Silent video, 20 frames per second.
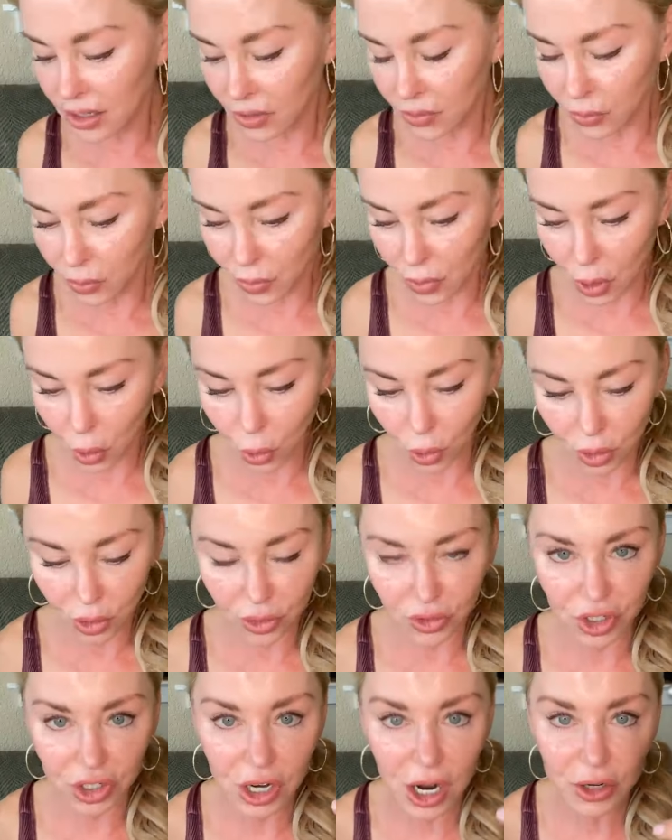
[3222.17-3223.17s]
that
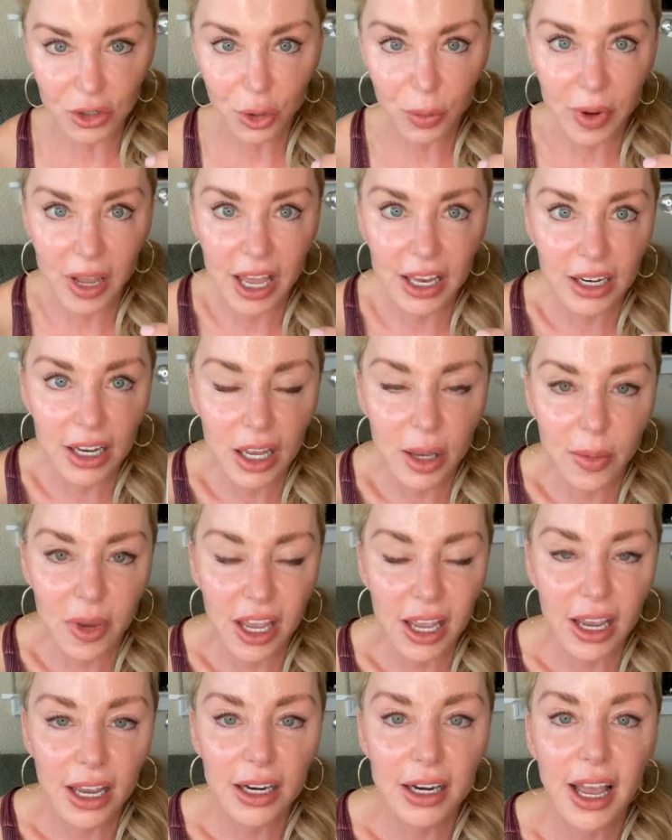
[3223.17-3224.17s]
ordered the Dr. Pen
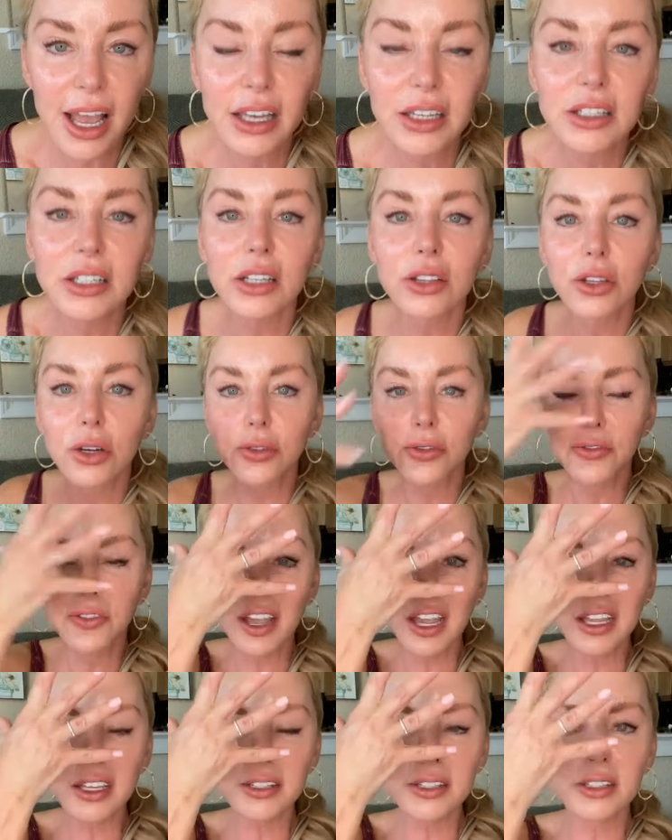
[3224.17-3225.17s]
M8 and did their
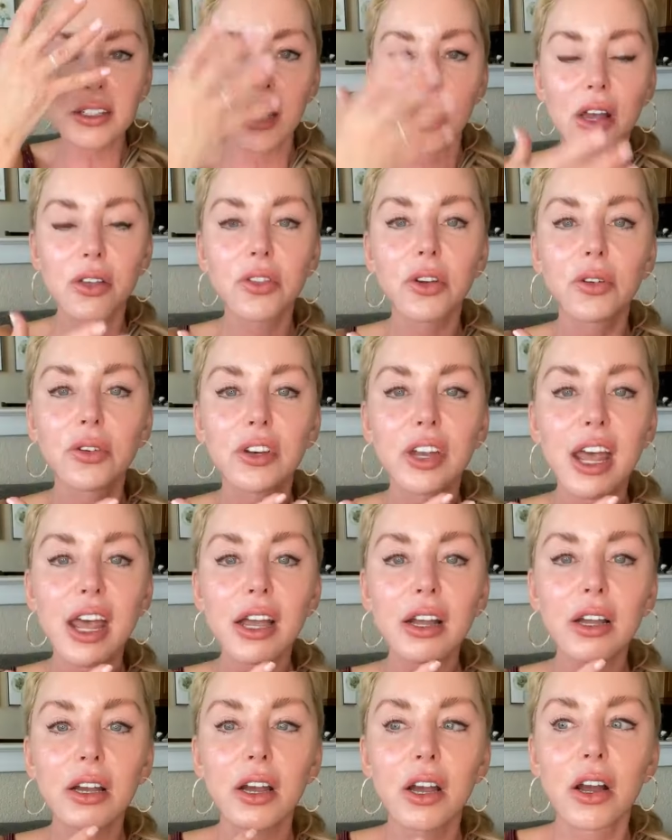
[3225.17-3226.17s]
face, their
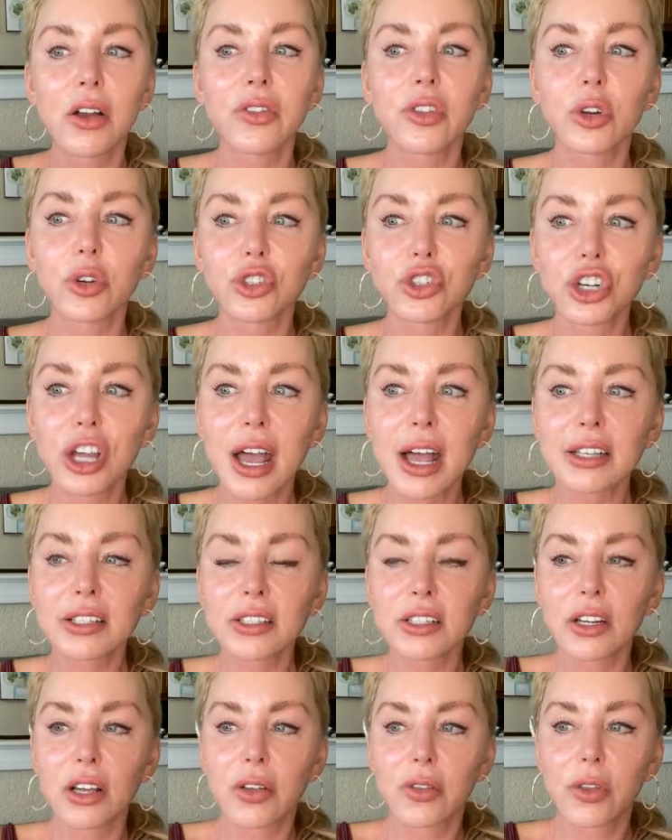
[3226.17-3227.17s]
neck, their
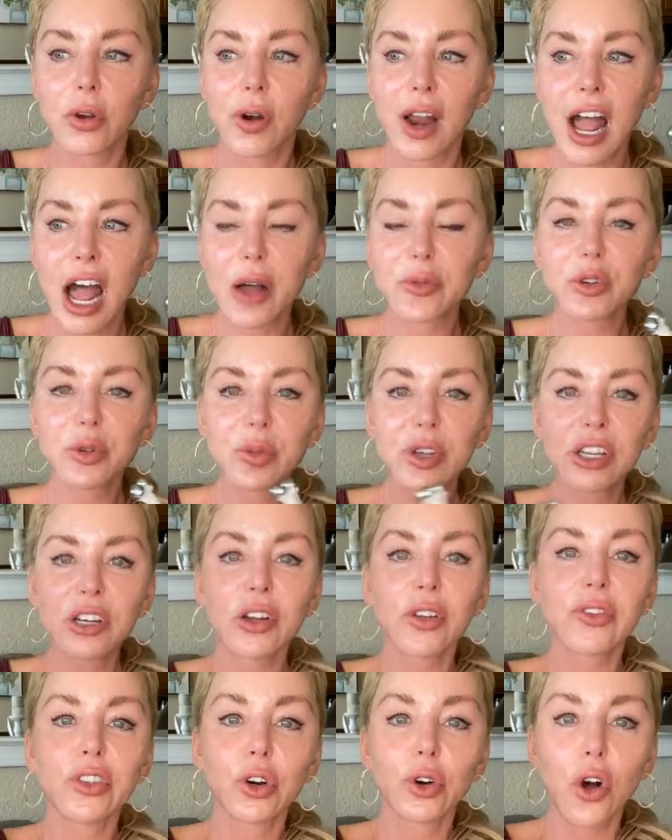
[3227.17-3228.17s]
chest, their
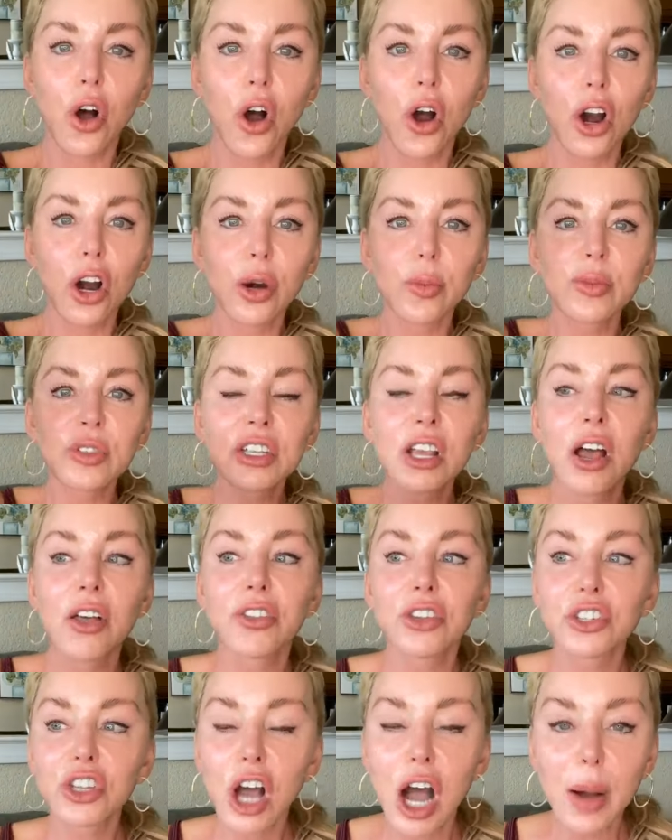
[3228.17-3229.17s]
abdomen, their arms,
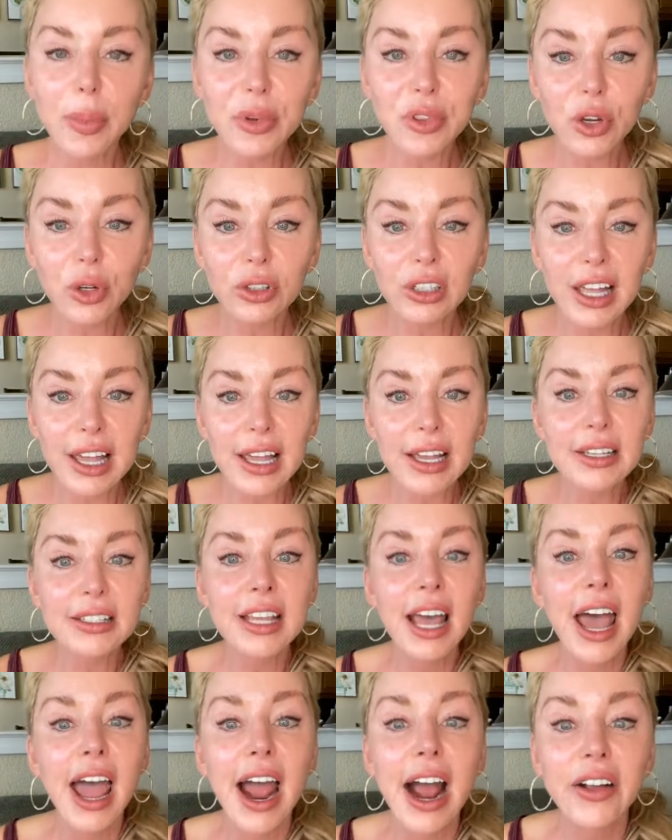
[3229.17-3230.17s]
the top of their
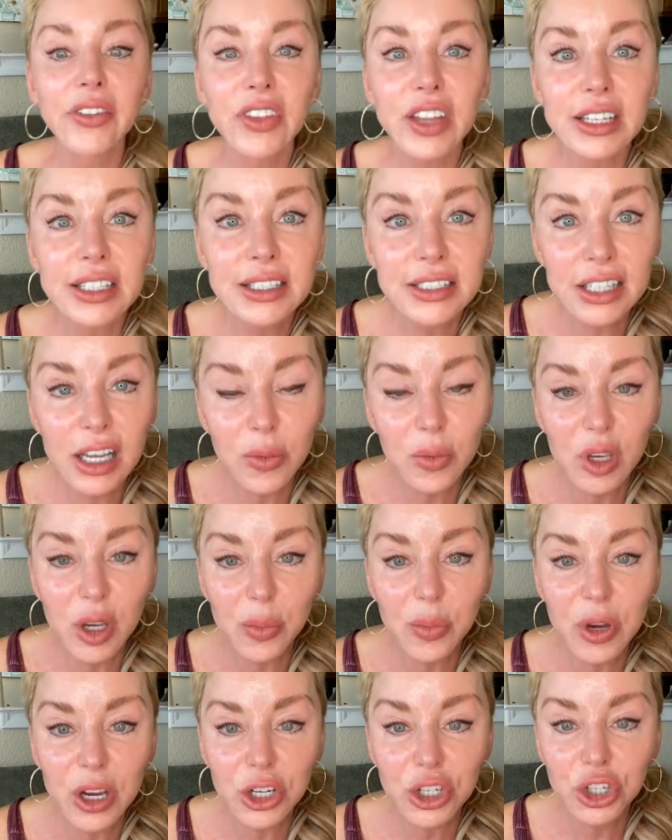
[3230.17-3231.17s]
legs, and then sent
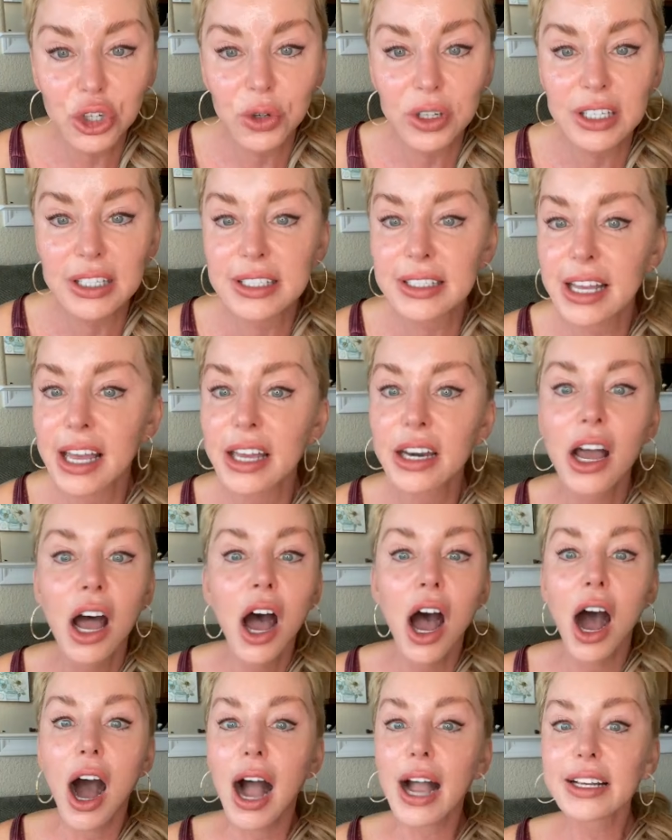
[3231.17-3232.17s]
me a picture and said,
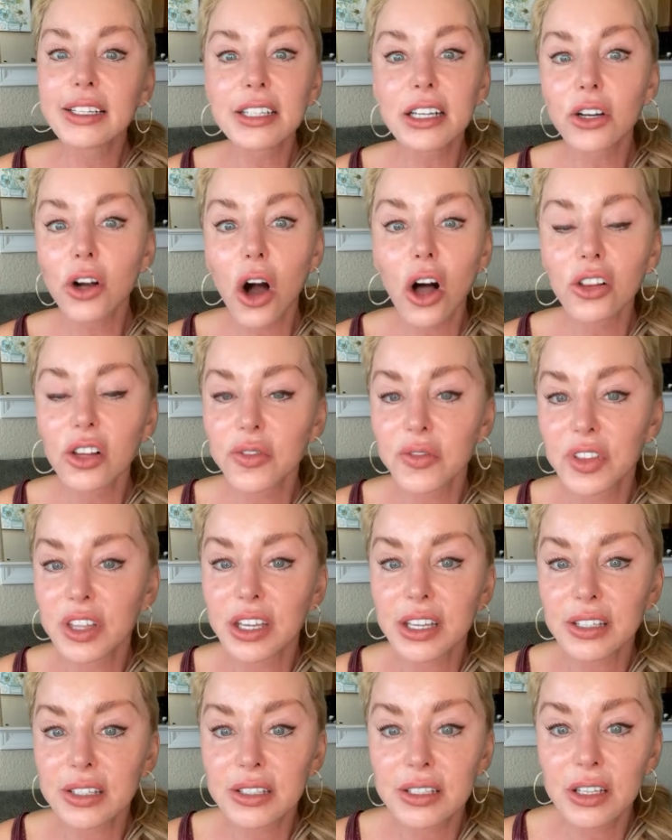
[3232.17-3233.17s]
"I did all
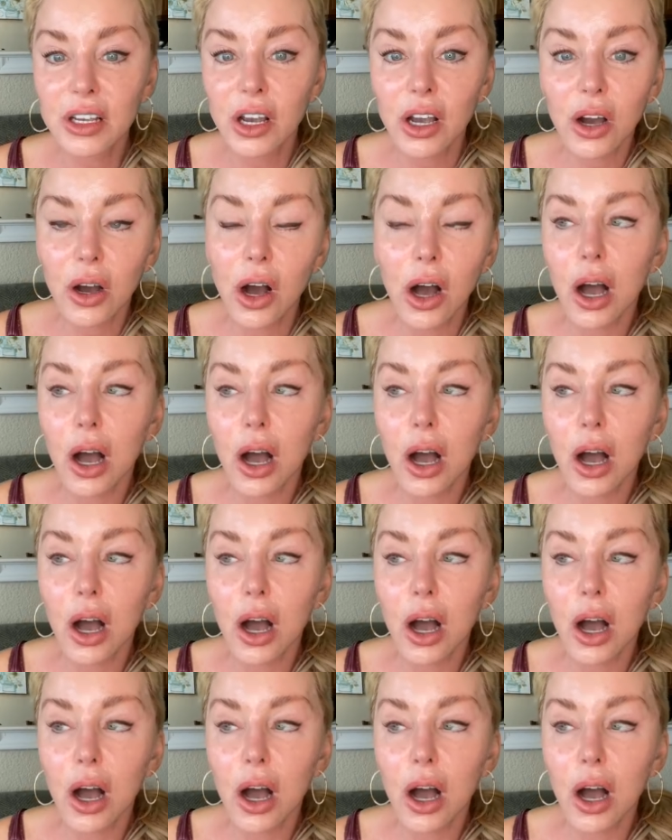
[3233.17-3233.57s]
of this."